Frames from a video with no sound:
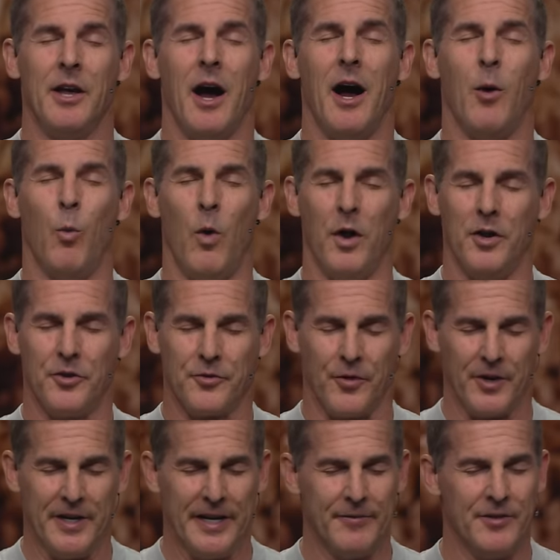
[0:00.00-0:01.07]
I want his
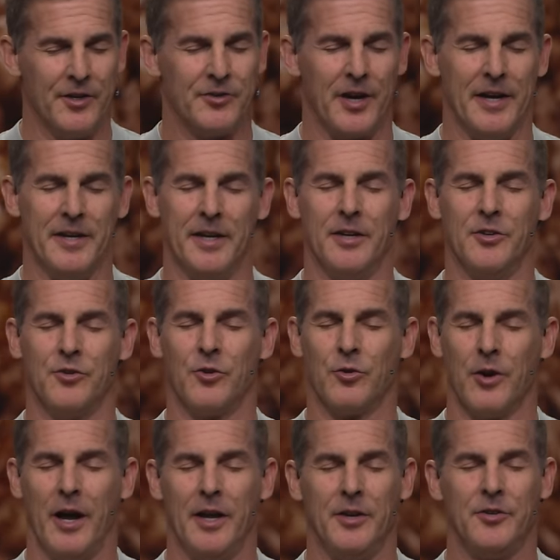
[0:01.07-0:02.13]
forgiveness. I need his
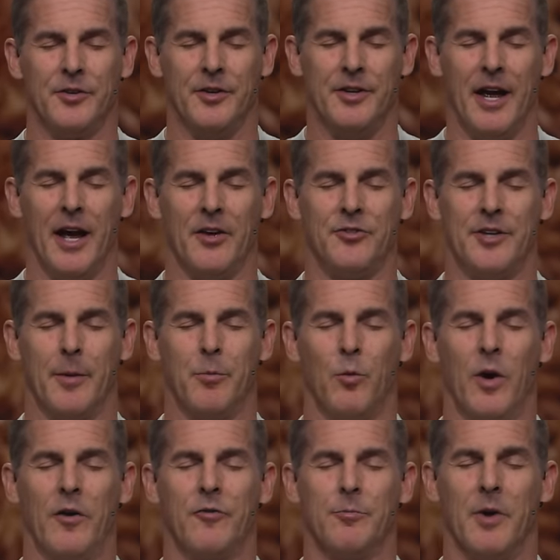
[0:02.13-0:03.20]
grace. Today I step
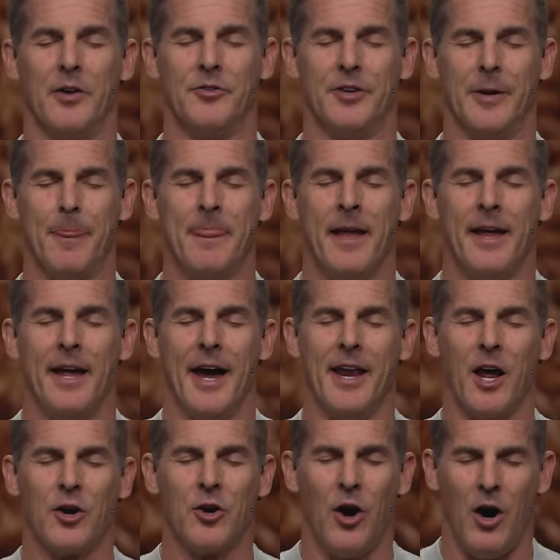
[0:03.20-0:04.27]
away from my sin and
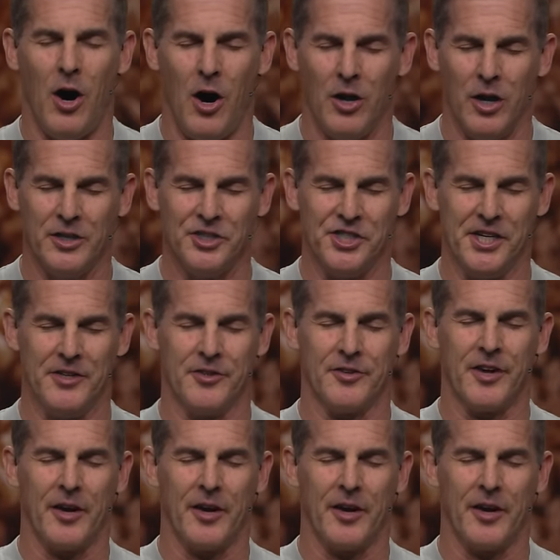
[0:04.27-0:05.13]
I call on Jesus.